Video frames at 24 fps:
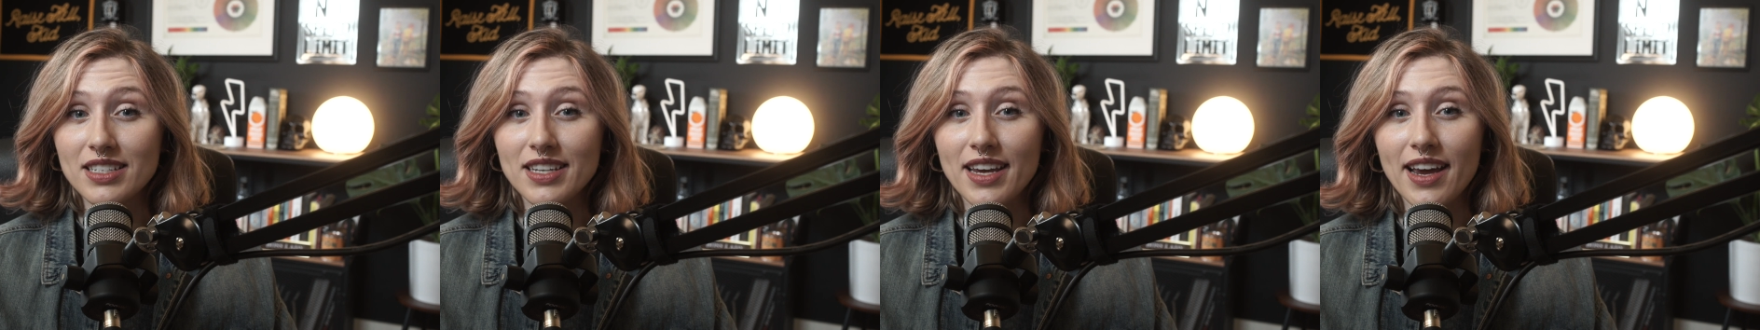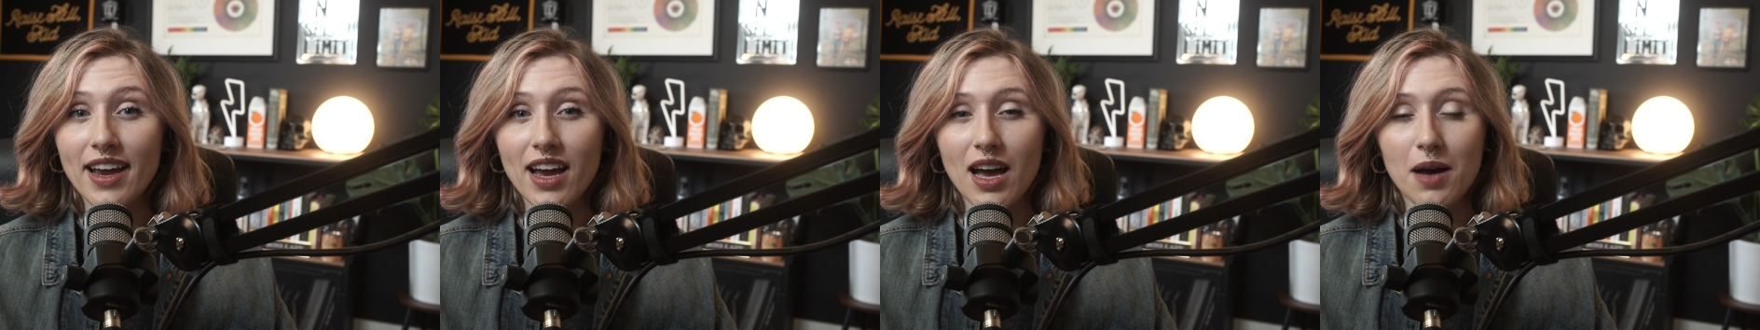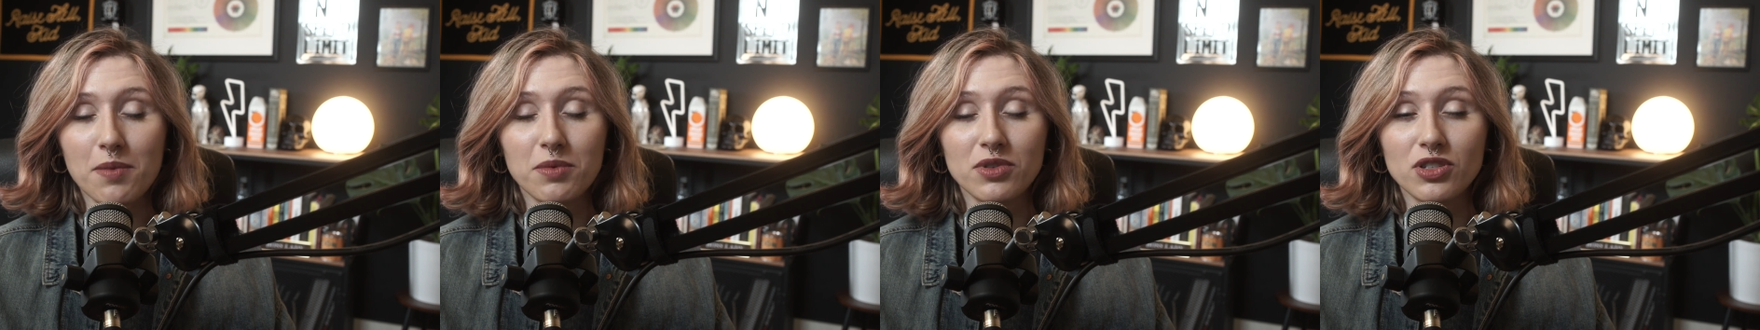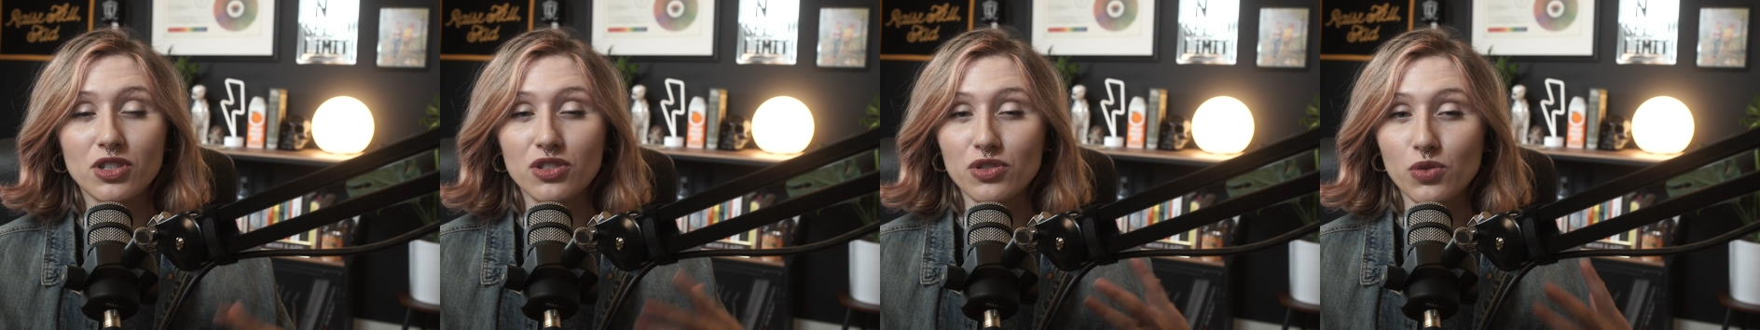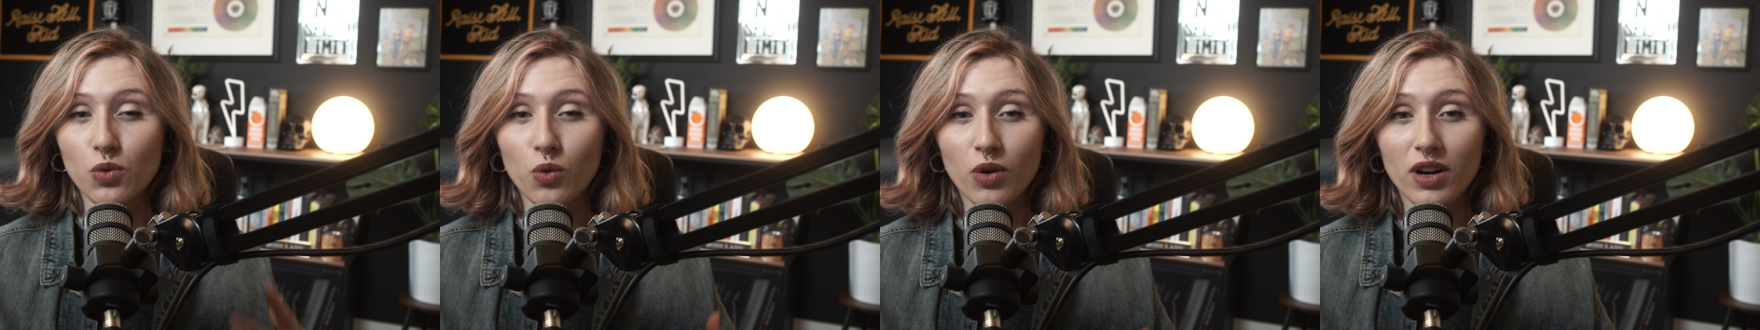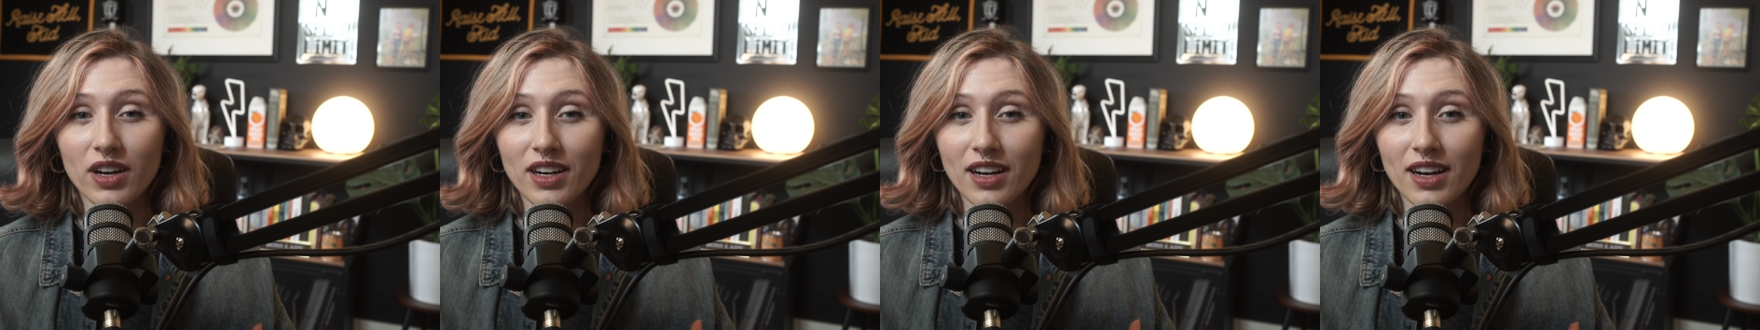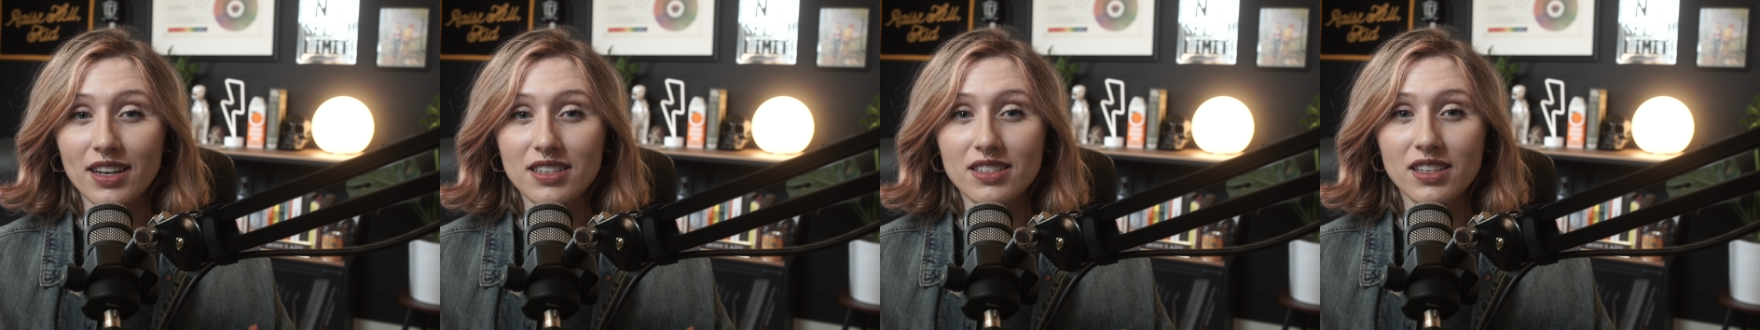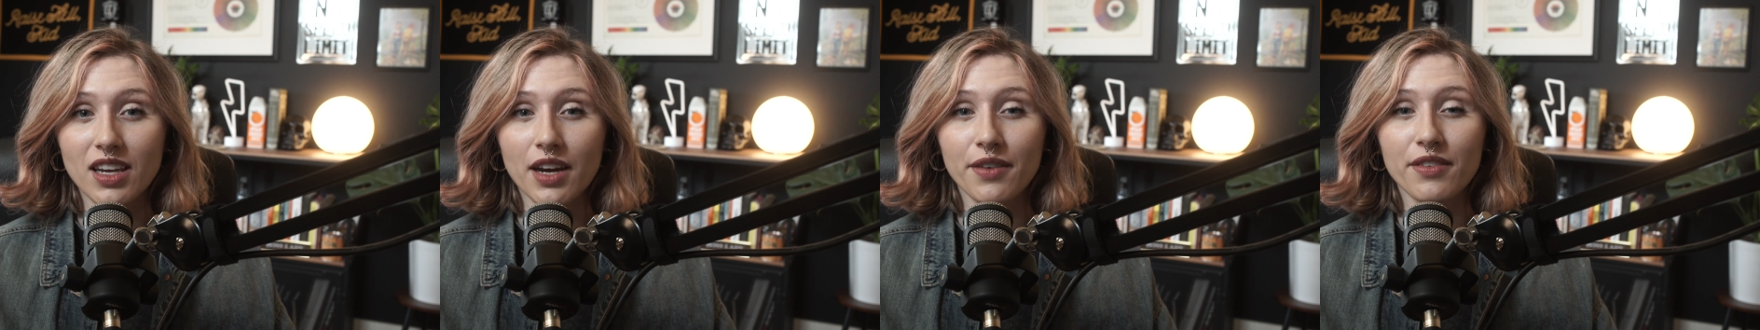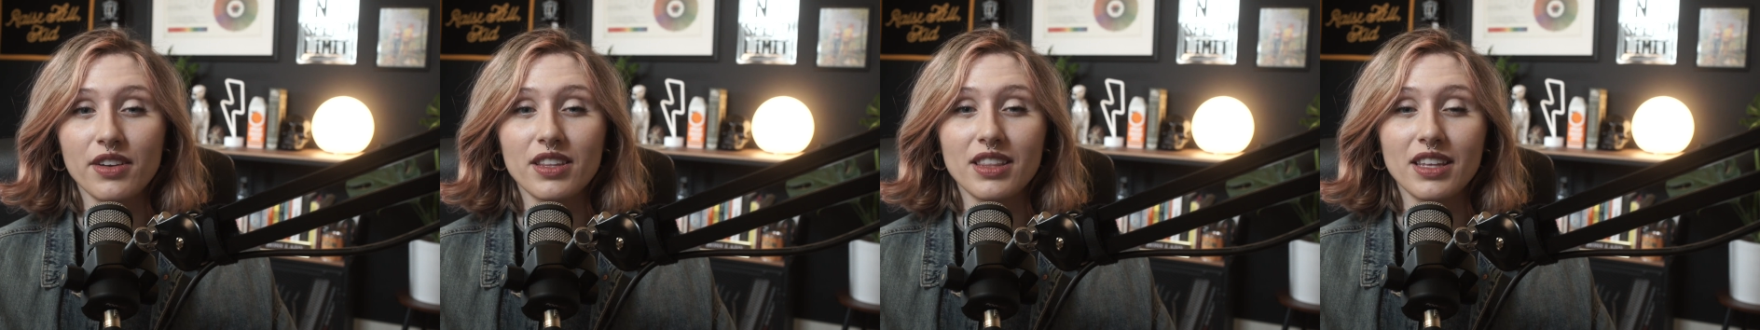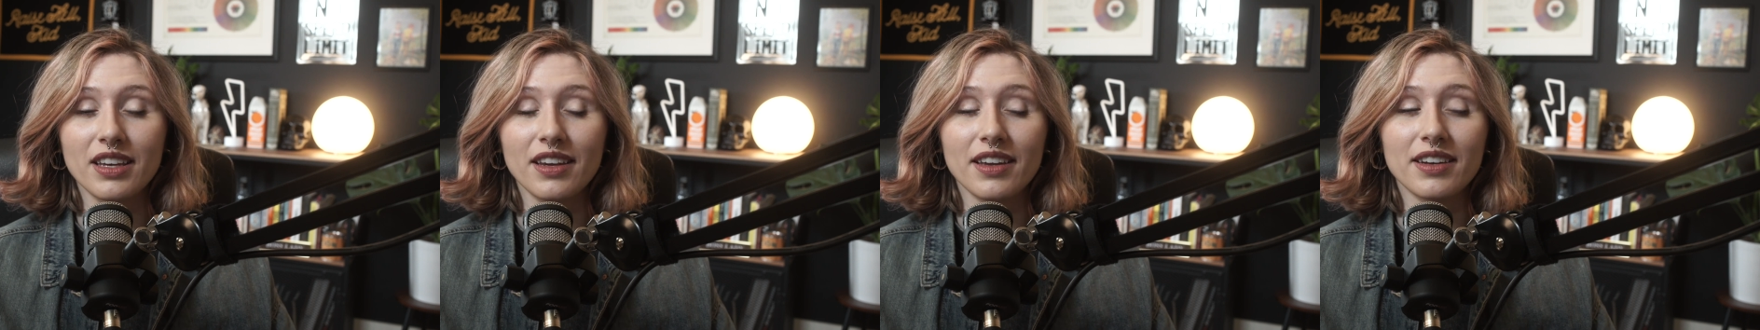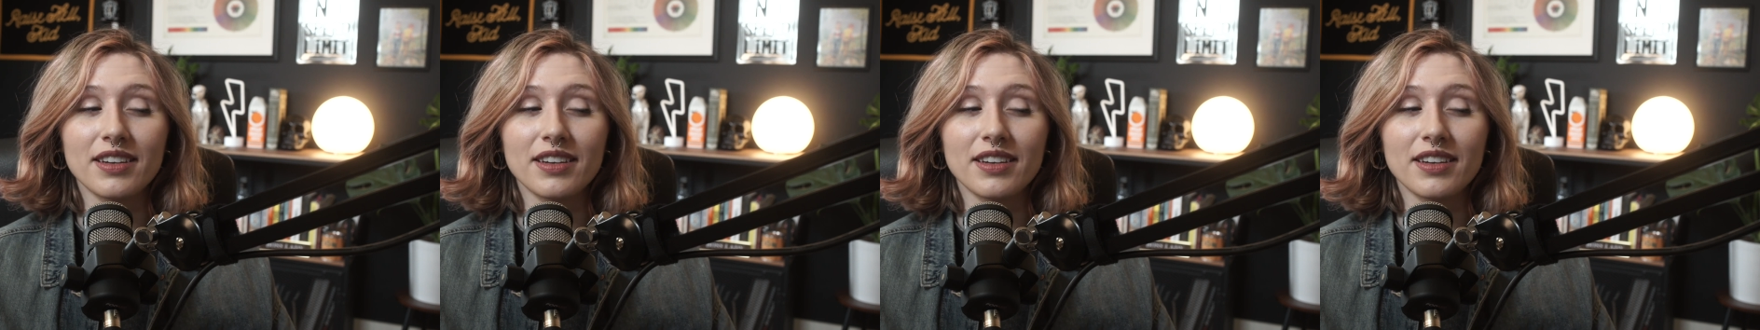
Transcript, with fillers: tab and just organizing everything,